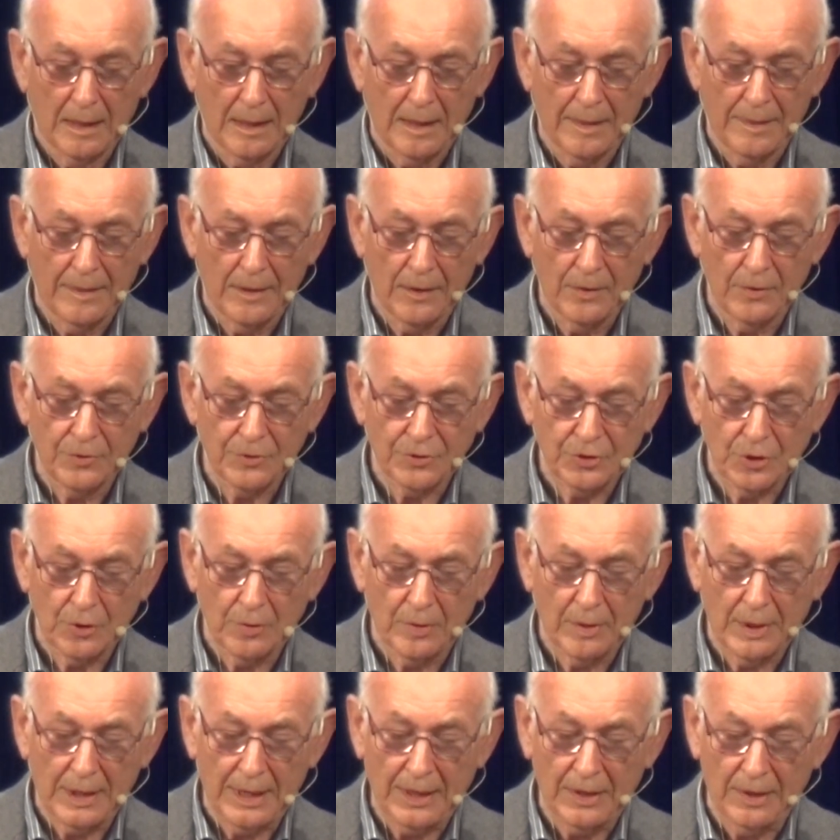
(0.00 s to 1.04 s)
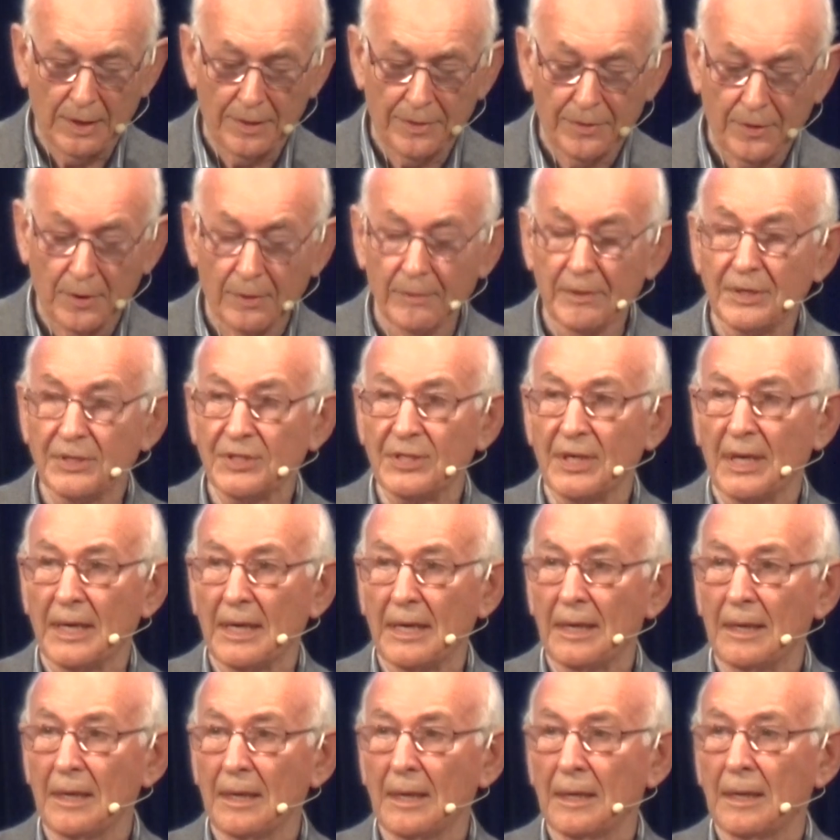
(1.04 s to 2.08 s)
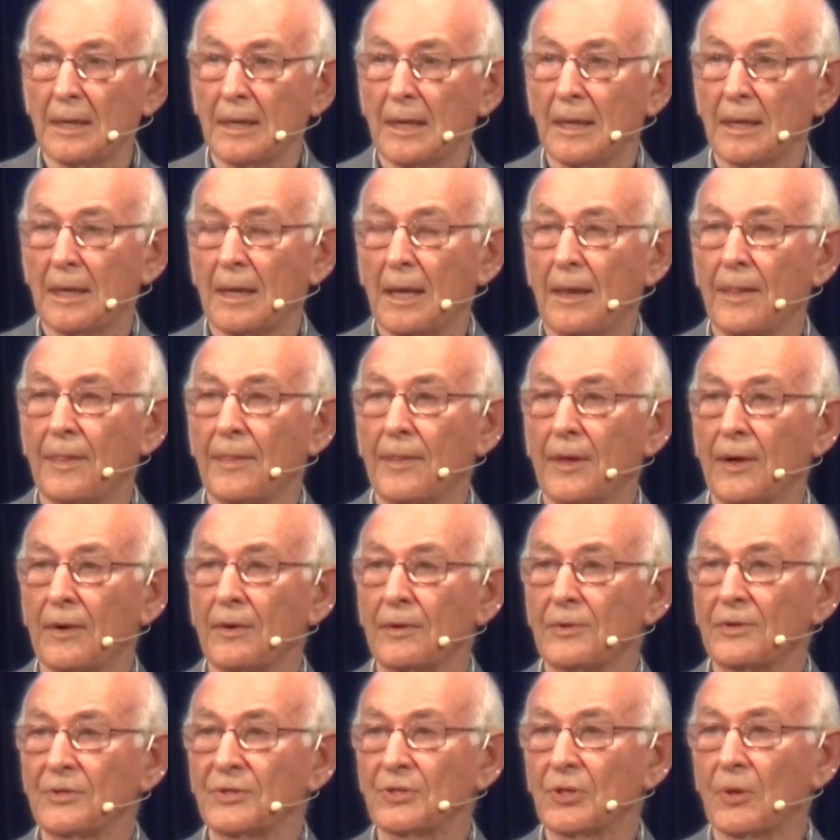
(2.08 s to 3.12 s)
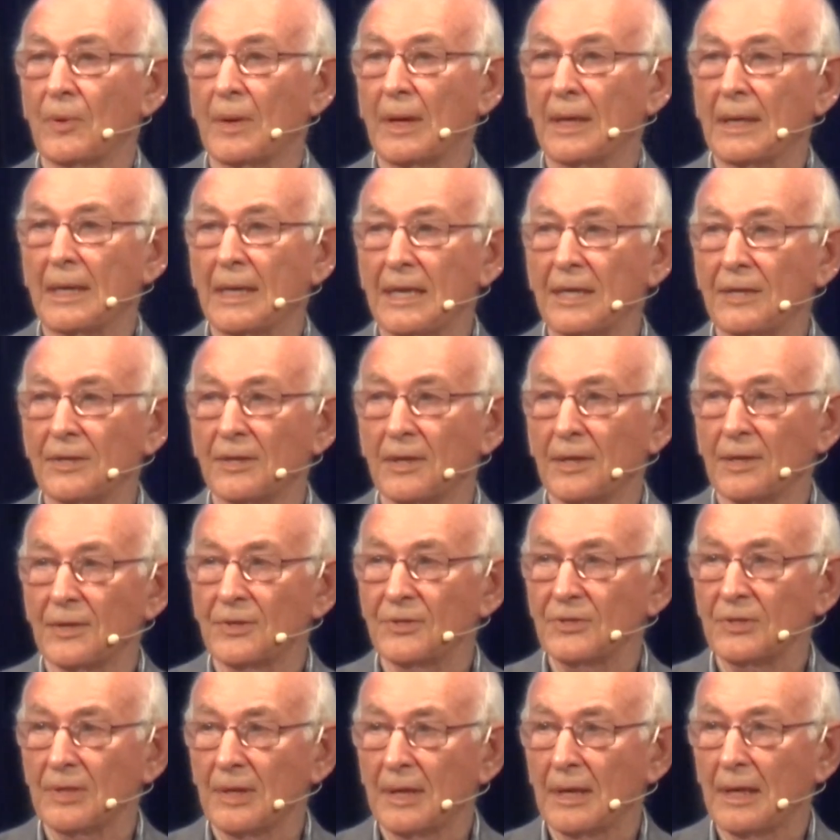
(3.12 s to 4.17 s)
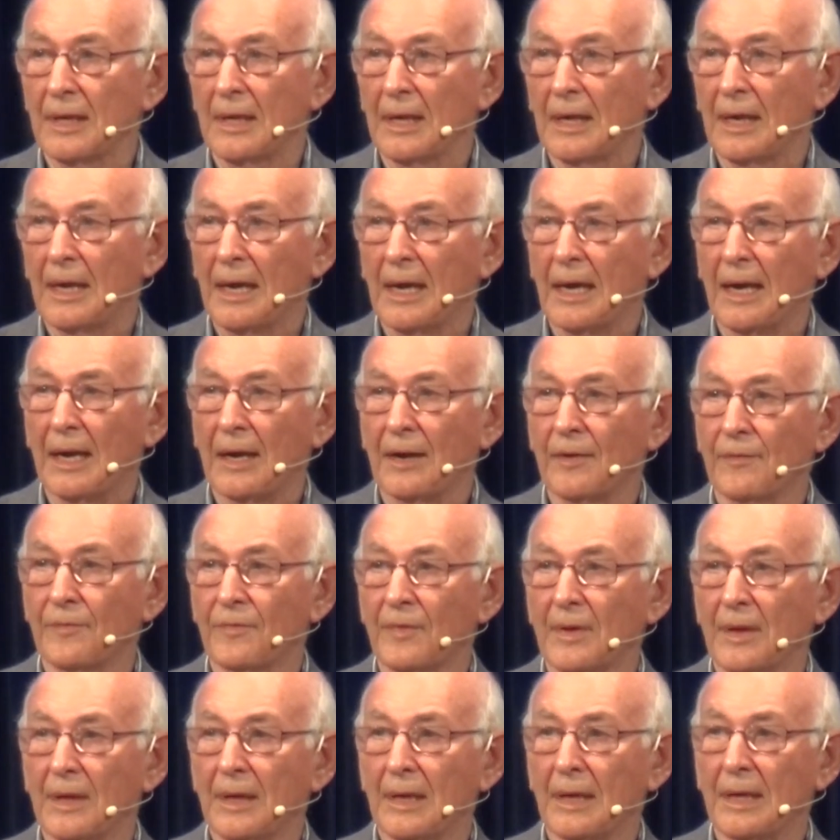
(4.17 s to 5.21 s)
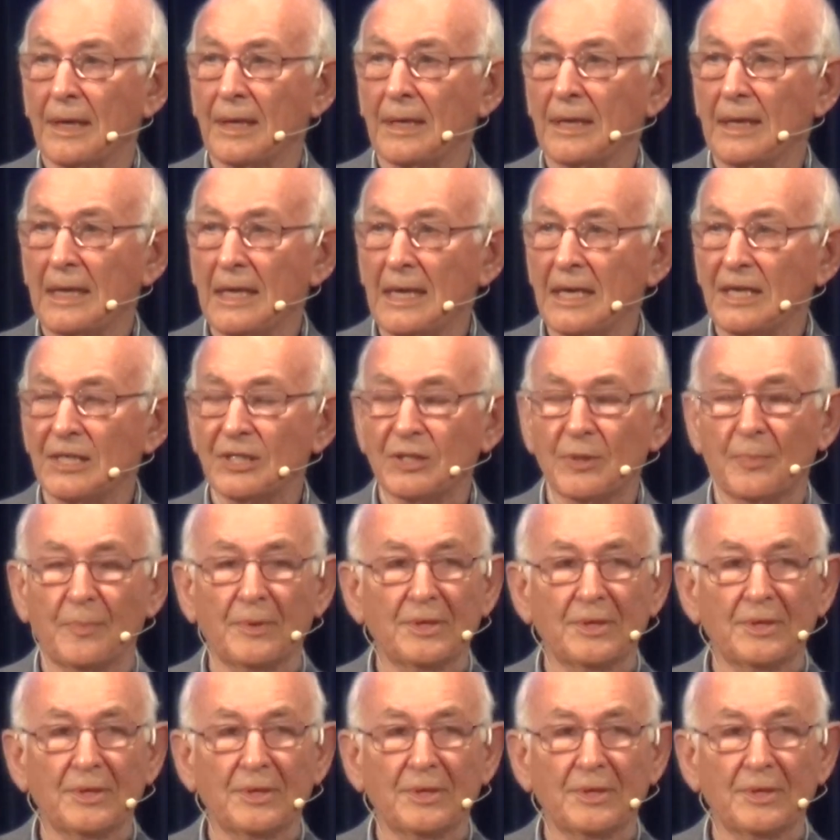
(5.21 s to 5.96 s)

And those who are in authority and those who are leaders have a need to